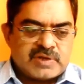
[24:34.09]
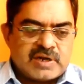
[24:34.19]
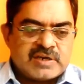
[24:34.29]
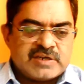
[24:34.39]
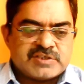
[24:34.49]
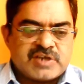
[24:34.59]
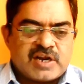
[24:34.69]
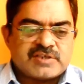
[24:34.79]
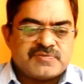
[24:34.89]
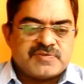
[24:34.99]
and it
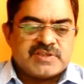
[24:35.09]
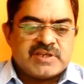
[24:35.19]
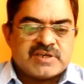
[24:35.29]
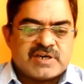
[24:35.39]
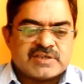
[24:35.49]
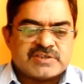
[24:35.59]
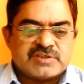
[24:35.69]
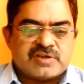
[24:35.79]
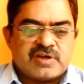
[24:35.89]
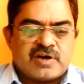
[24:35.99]
starts with the
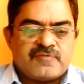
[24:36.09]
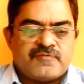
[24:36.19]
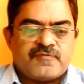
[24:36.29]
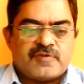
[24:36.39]
introduction of